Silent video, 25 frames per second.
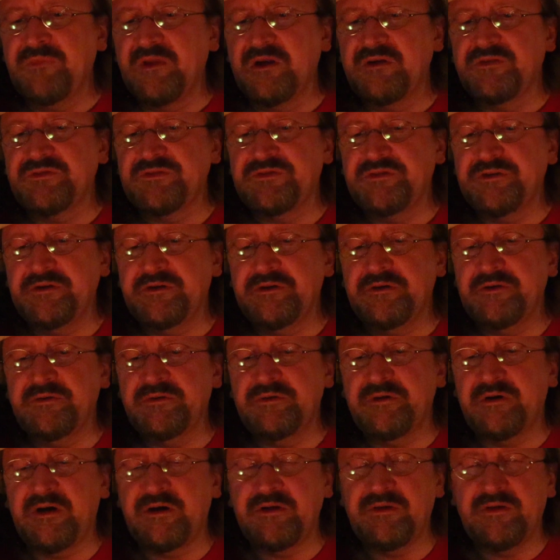
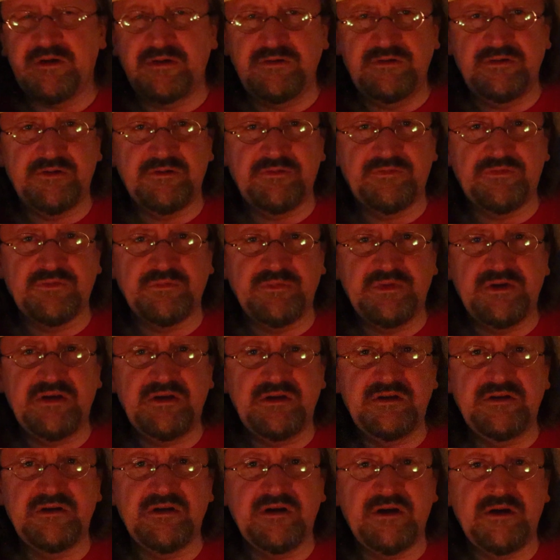So you know, for
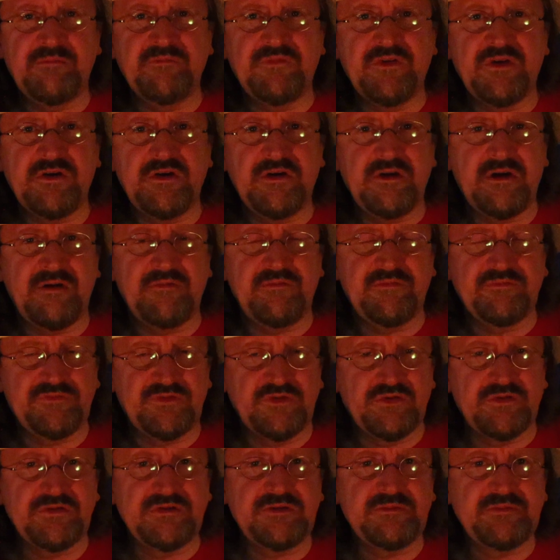me, I've
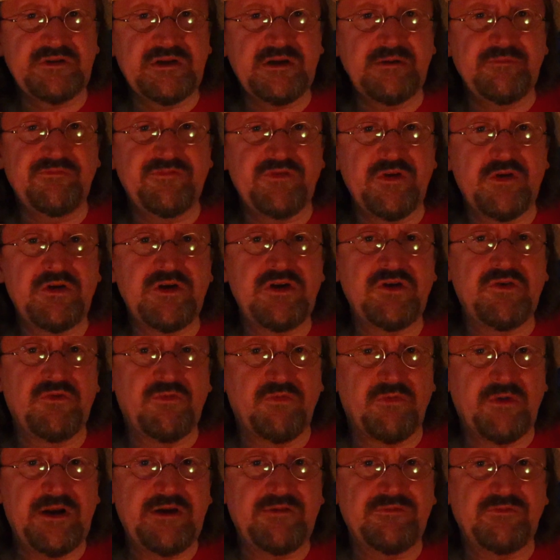learned to become very
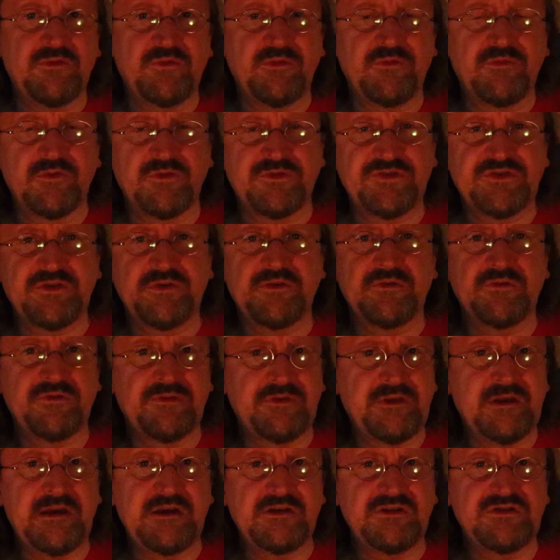grateful for certain
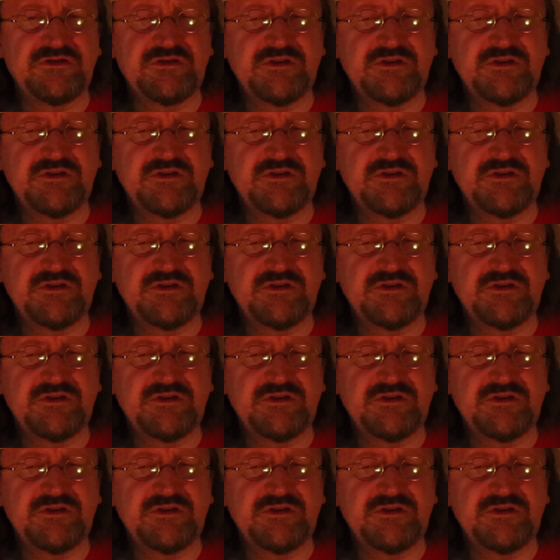things.